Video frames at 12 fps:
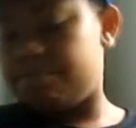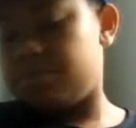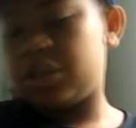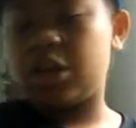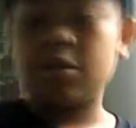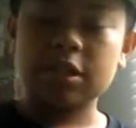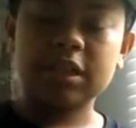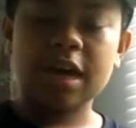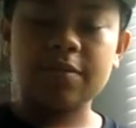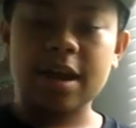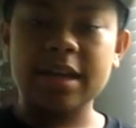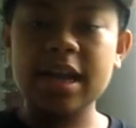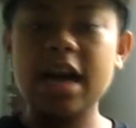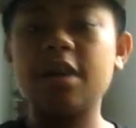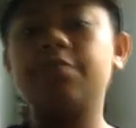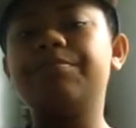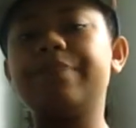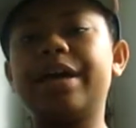it's out right
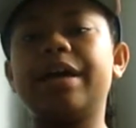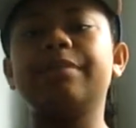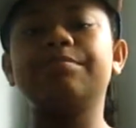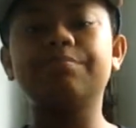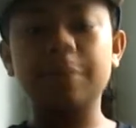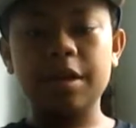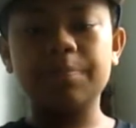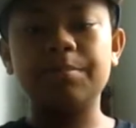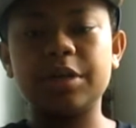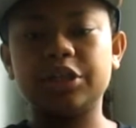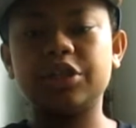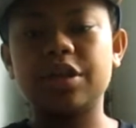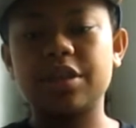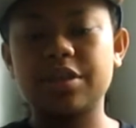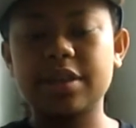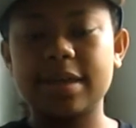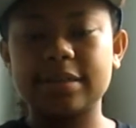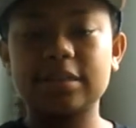now, and a bunch of other
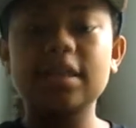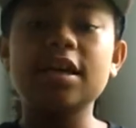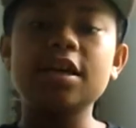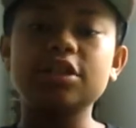things.